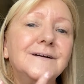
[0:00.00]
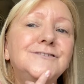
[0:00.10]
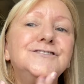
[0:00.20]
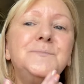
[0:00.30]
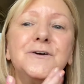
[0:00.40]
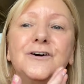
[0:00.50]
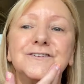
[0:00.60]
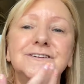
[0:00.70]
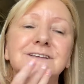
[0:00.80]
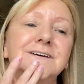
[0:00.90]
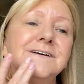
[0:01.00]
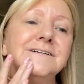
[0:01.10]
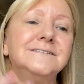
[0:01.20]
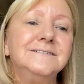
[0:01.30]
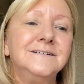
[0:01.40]
just because of
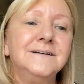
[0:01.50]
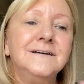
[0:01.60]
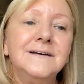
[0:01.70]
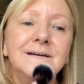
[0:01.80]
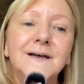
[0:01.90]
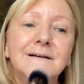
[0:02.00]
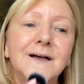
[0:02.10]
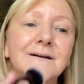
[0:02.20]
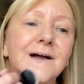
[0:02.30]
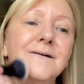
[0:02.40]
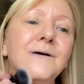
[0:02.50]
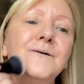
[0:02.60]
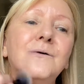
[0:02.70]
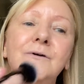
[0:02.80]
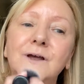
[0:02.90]
the,
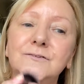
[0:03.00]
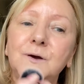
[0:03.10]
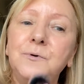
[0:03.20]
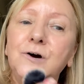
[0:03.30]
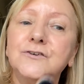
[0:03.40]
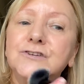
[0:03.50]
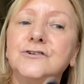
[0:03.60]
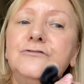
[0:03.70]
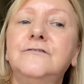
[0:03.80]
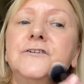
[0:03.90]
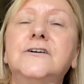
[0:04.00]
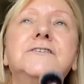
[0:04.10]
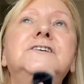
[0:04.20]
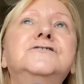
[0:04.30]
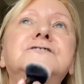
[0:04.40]
or it's supposed to cover,
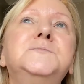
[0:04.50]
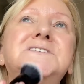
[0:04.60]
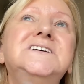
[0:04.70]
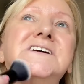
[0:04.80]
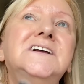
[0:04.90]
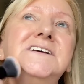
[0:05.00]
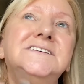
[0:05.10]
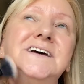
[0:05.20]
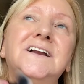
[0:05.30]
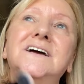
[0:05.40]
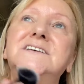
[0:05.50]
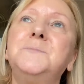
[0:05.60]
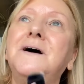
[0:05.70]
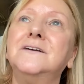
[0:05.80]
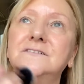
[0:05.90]
because it does particularly say like
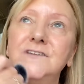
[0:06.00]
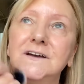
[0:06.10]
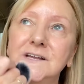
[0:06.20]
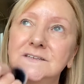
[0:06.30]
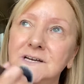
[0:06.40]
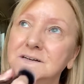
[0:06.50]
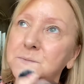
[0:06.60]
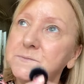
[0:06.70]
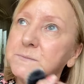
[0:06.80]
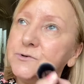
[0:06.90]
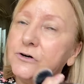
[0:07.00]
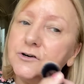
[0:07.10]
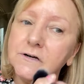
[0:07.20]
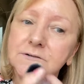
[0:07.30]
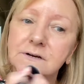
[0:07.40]
spider veins and
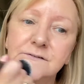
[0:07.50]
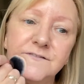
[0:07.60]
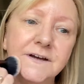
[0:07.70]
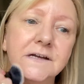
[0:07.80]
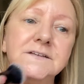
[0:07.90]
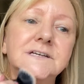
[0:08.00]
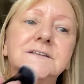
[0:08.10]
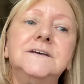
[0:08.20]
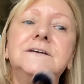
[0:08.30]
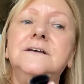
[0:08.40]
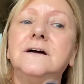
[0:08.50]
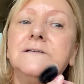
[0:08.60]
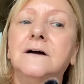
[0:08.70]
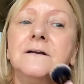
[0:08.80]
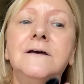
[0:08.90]
broken veins and things like
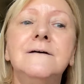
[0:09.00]
that.